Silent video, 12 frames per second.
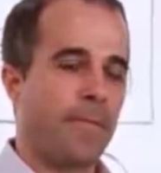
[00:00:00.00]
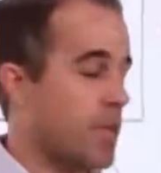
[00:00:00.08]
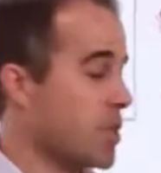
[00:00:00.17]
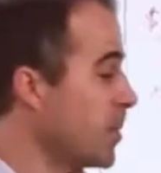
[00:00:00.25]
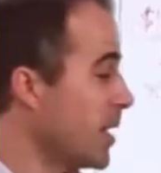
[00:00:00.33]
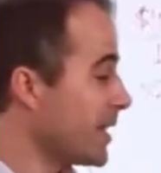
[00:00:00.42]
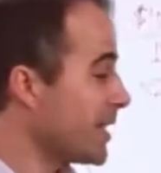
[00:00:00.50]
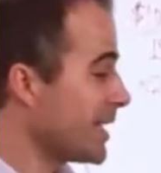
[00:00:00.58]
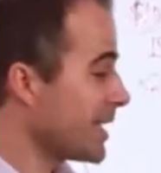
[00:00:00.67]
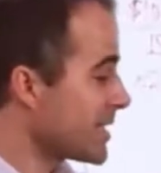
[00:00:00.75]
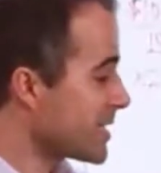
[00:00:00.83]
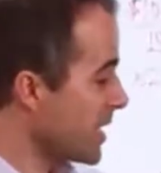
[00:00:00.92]
You might
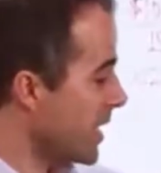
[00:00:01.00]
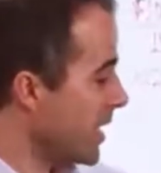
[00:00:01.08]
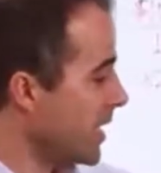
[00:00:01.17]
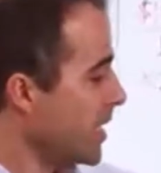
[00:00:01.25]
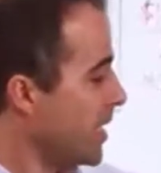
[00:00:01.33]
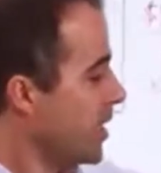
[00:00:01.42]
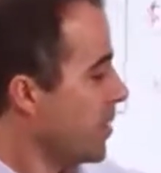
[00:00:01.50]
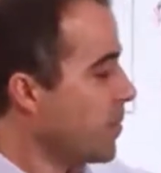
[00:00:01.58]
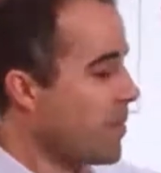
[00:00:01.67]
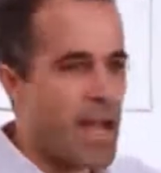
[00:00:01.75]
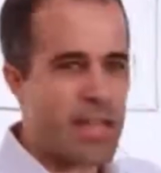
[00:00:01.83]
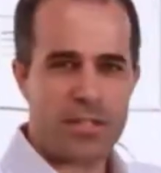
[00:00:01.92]
think it's a
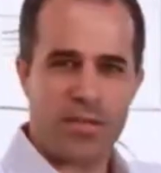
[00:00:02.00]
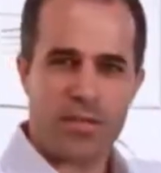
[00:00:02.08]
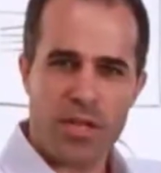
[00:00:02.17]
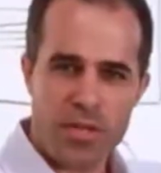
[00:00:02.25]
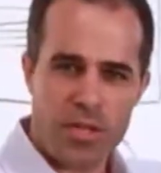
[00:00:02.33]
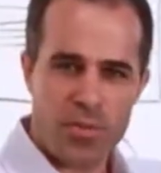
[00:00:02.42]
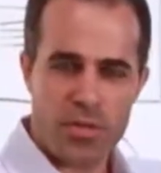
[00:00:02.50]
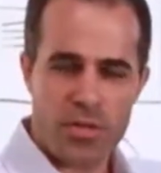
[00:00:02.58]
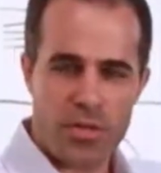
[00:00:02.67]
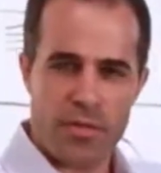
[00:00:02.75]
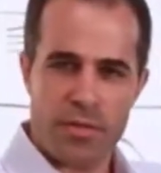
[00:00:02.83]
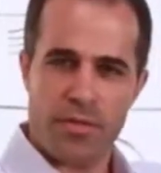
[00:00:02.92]
massive customer
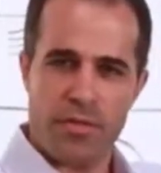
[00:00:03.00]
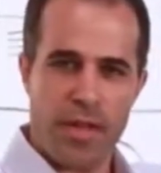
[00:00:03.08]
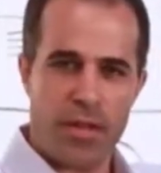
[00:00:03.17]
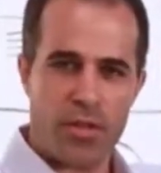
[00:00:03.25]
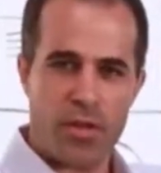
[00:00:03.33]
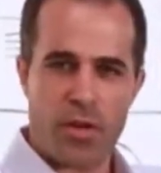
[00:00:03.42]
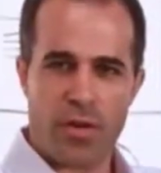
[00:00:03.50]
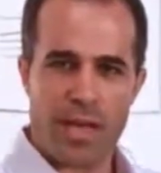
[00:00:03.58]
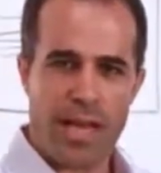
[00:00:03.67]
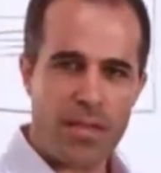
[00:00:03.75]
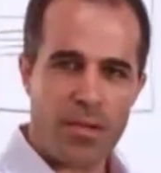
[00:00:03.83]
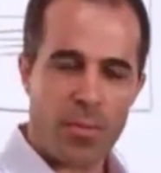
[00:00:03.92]
service failure or they
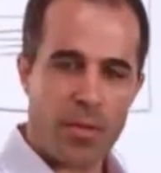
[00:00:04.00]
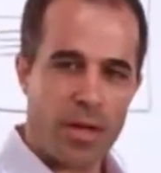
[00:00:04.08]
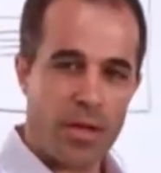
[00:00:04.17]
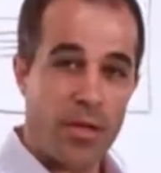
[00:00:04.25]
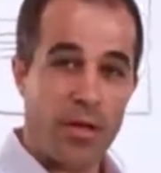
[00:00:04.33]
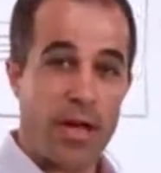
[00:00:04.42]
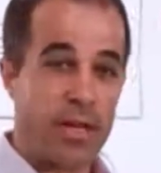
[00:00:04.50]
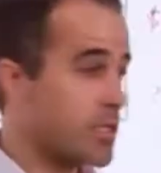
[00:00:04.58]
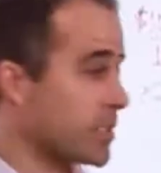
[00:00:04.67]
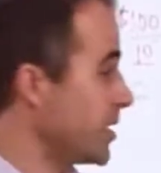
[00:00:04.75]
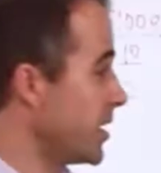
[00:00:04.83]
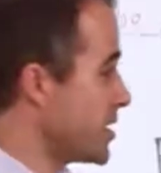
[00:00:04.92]
hate the product. No,
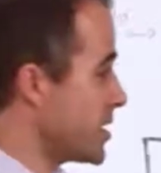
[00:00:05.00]
actually, it's